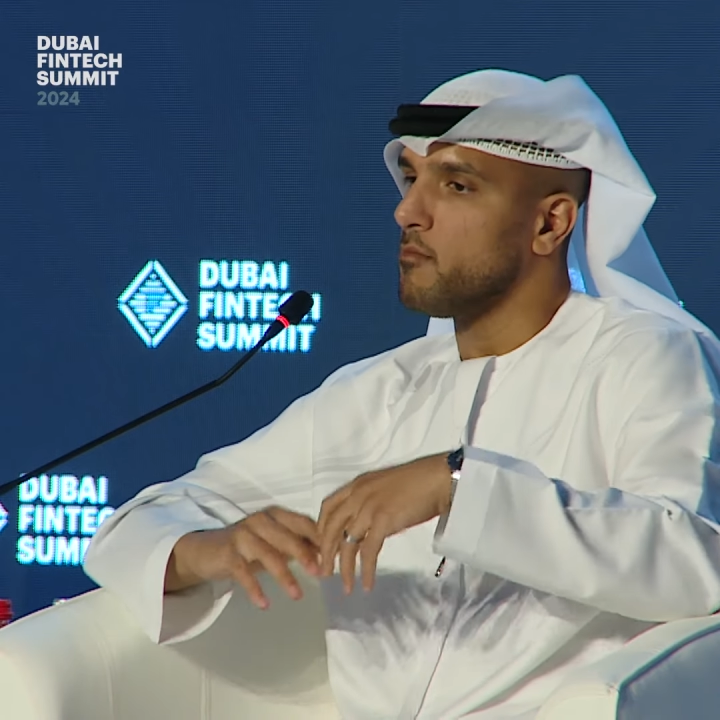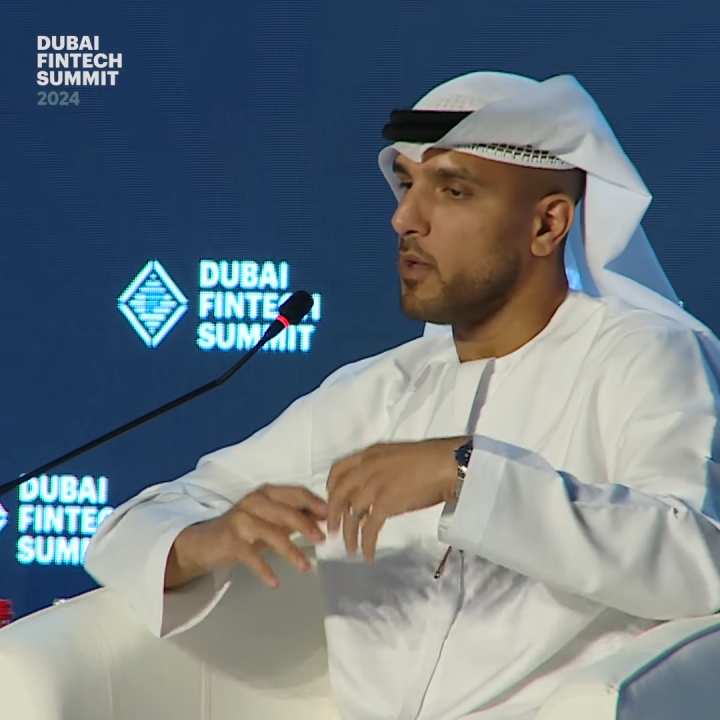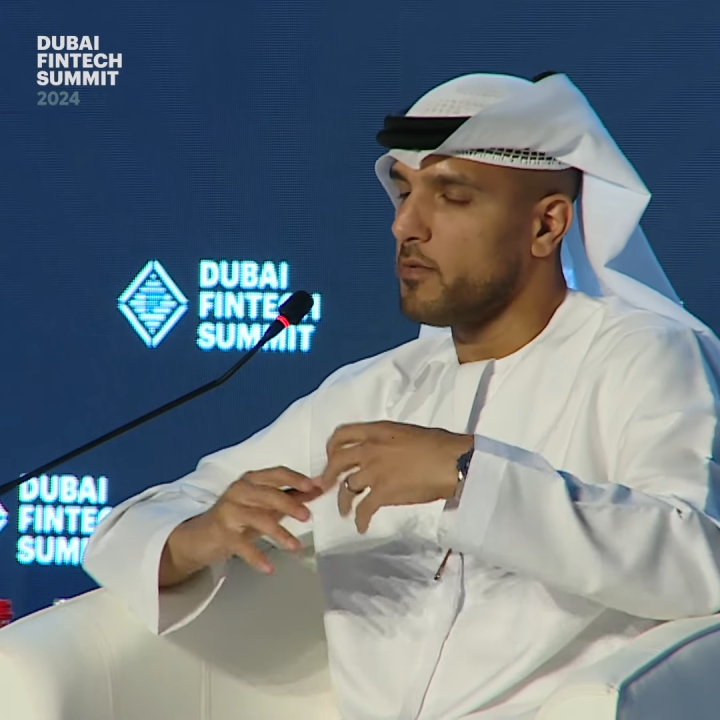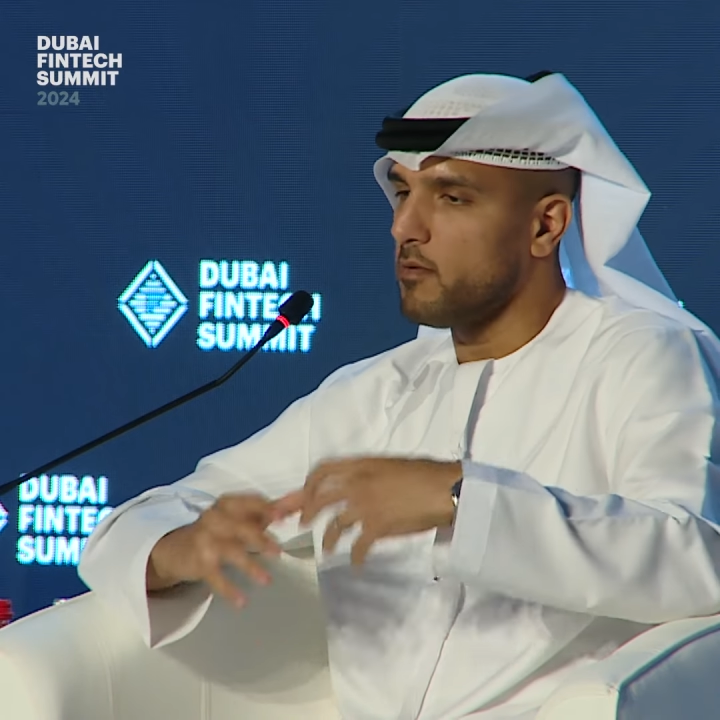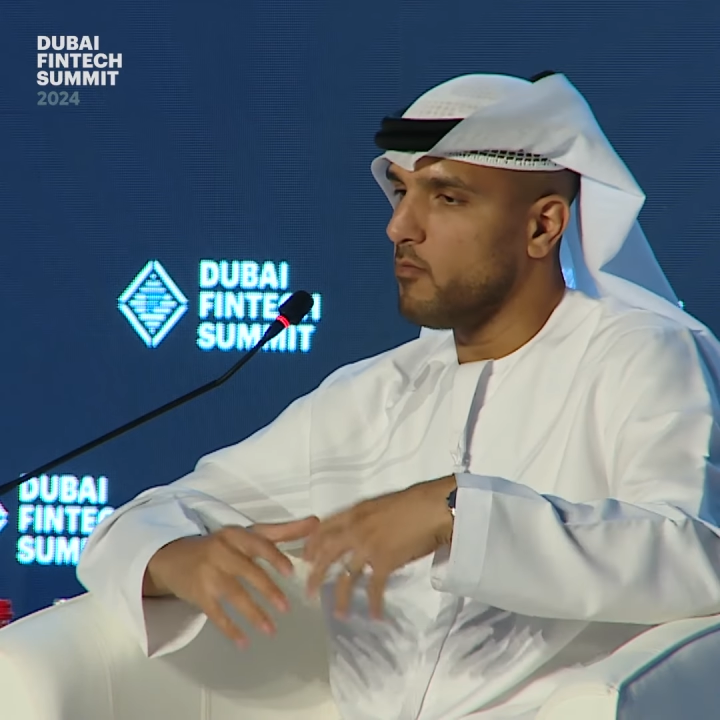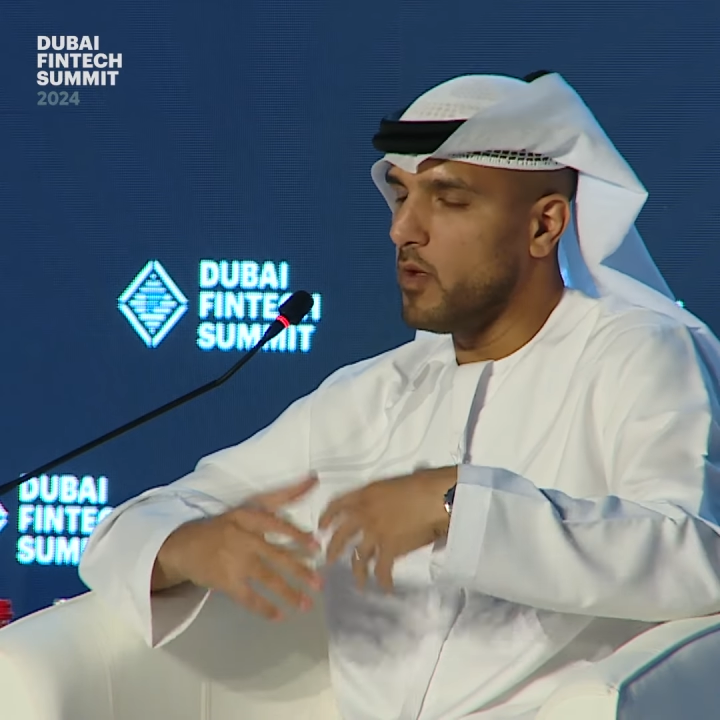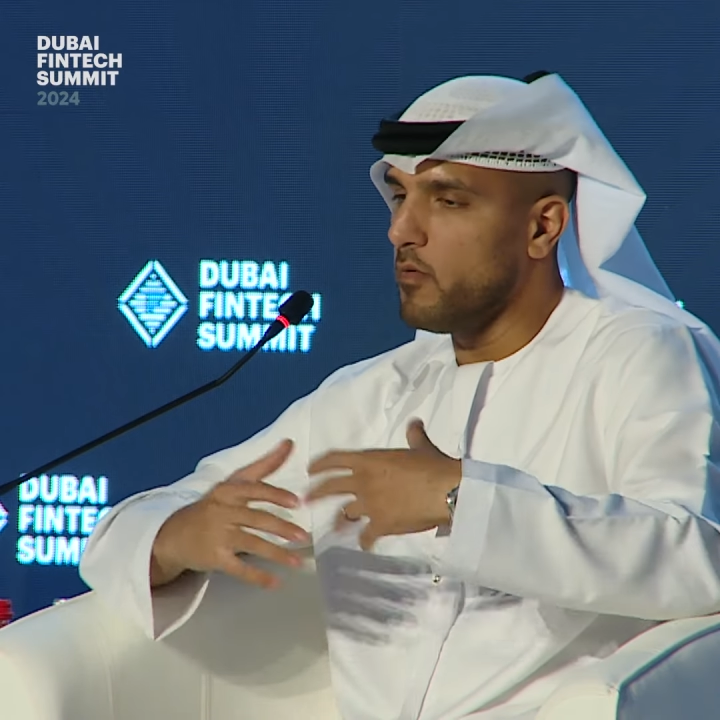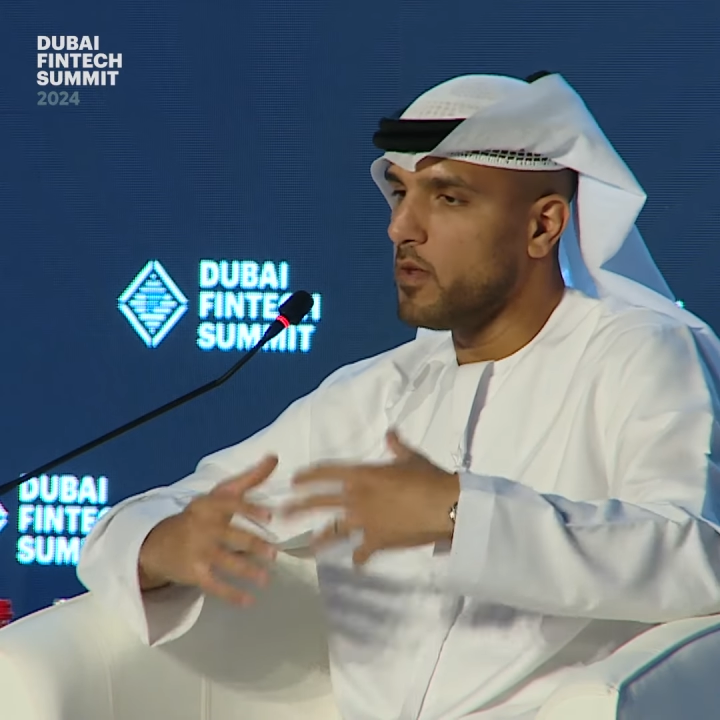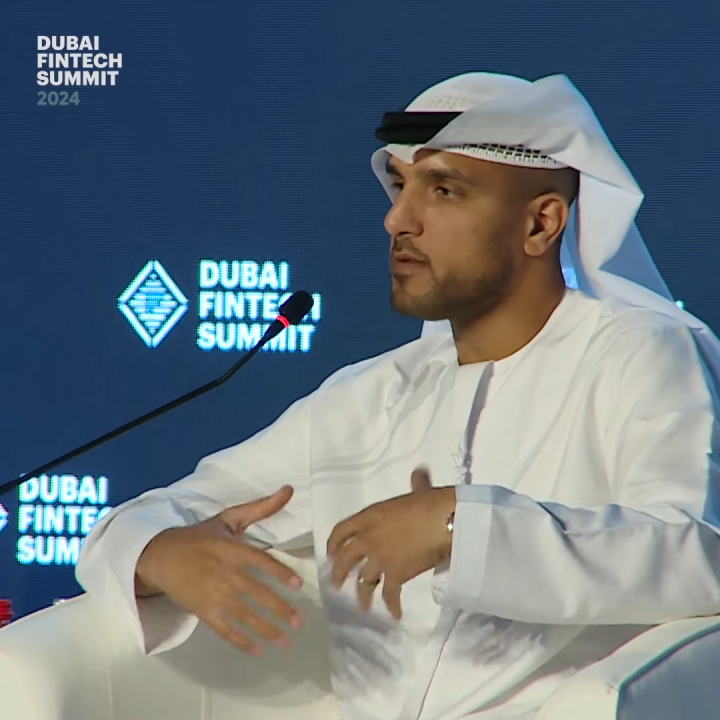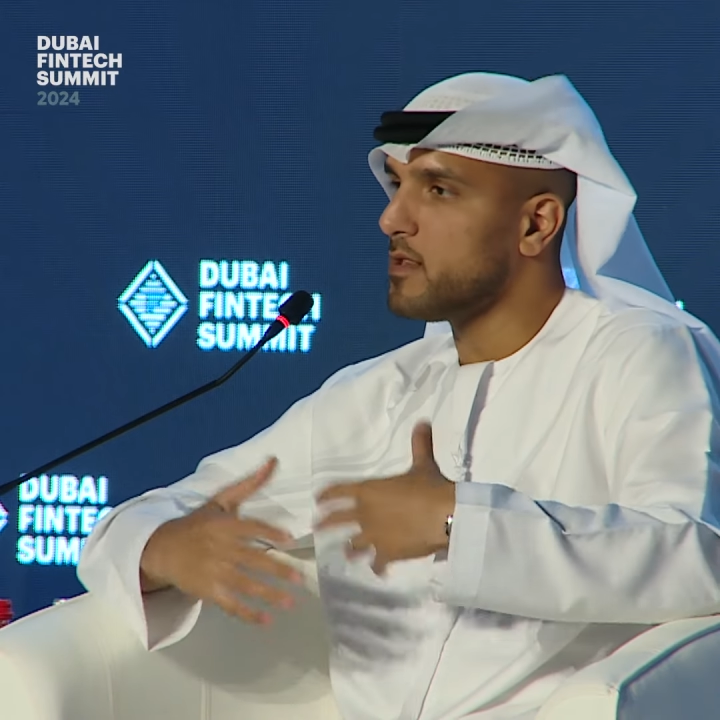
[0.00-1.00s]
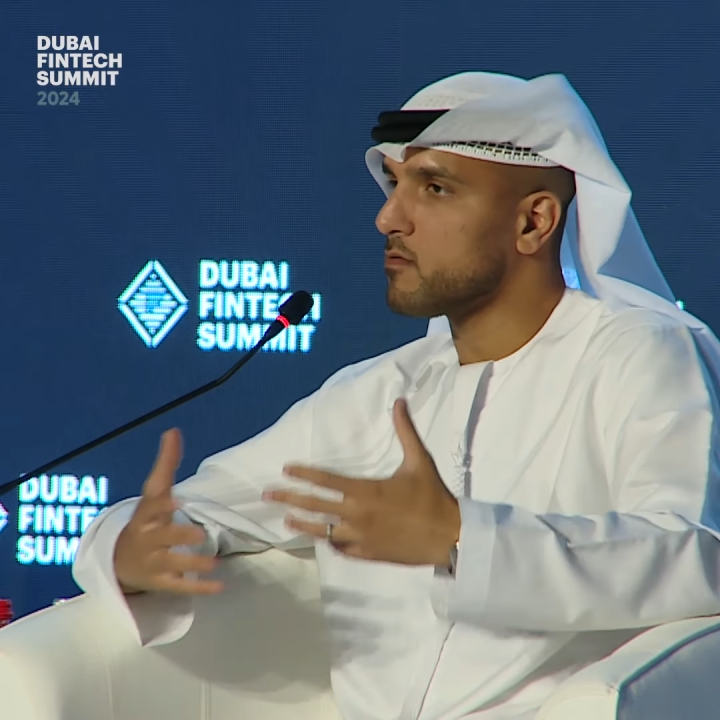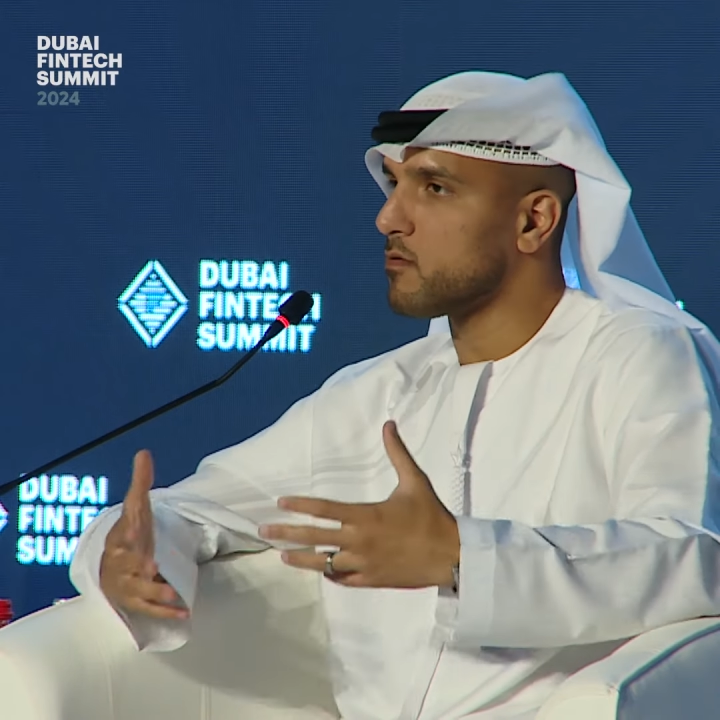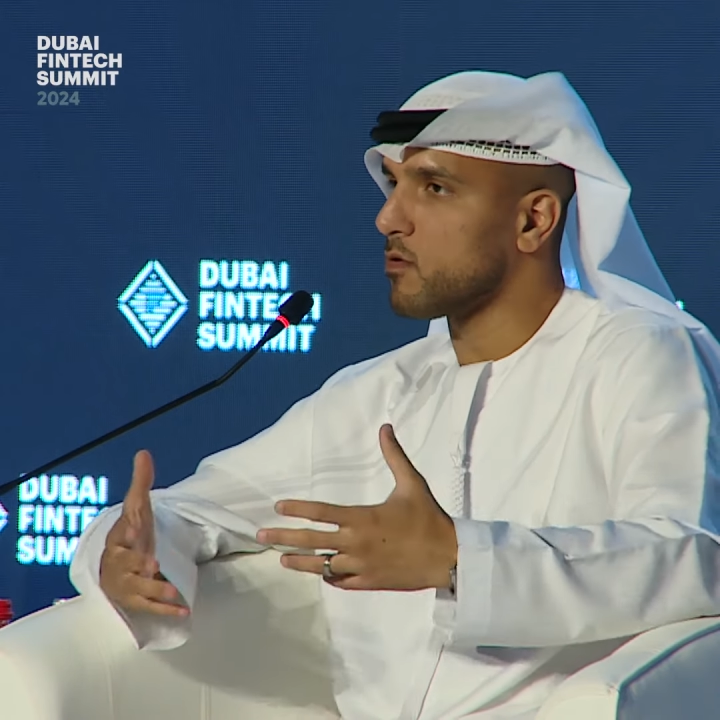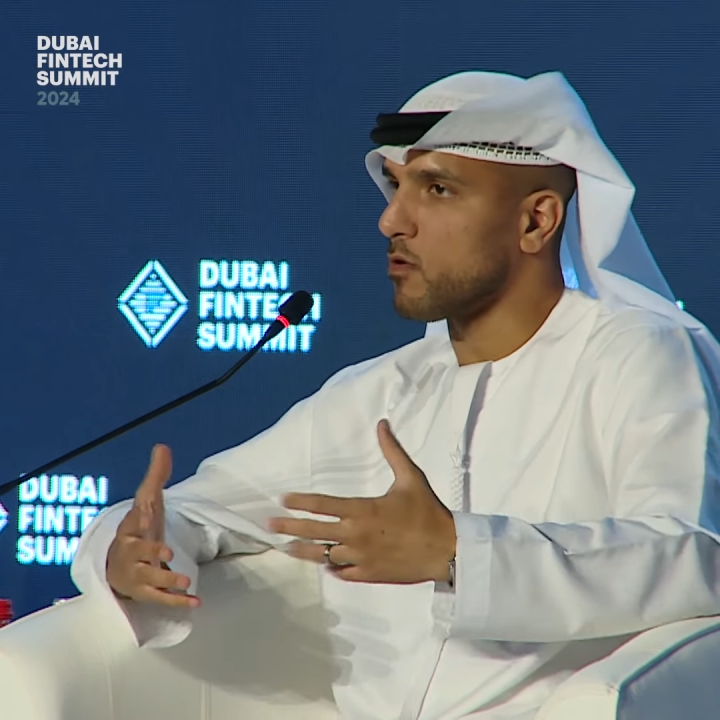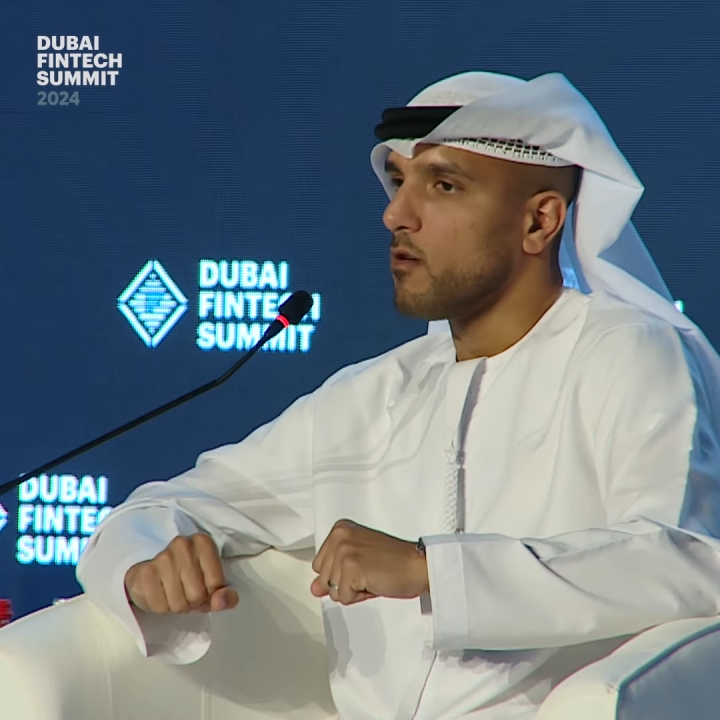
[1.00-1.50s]
But this needs
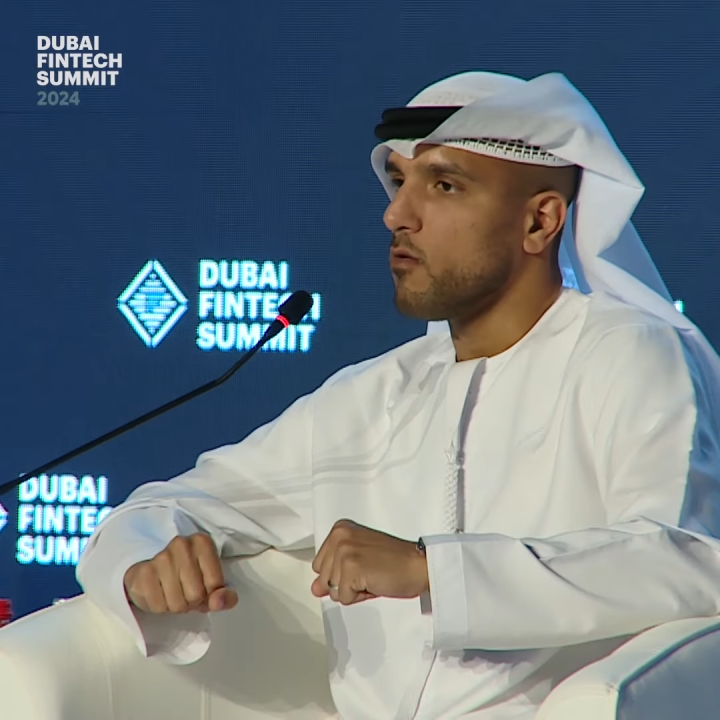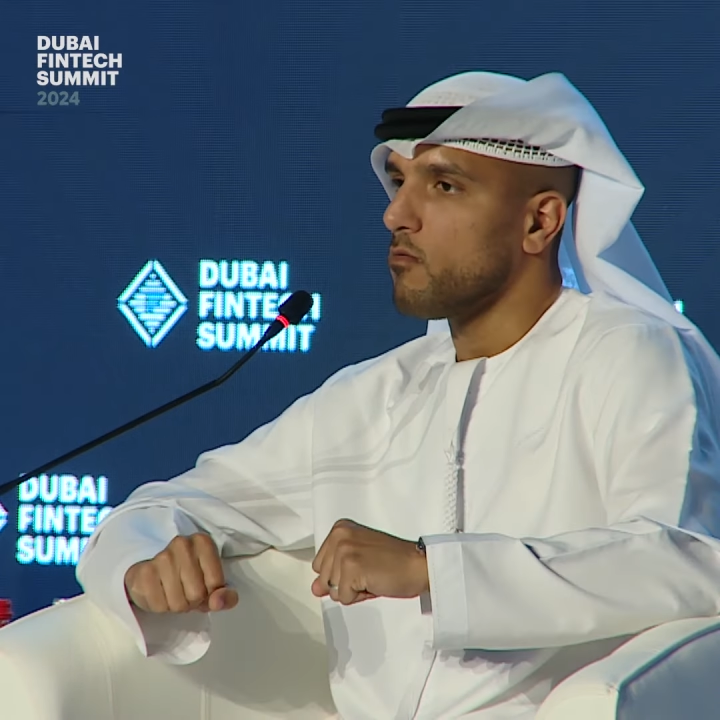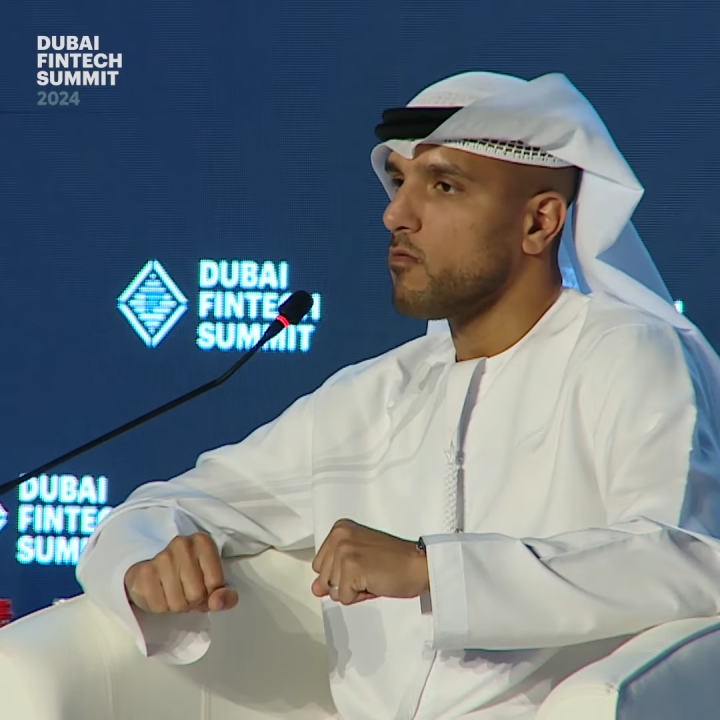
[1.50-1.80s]
to grow.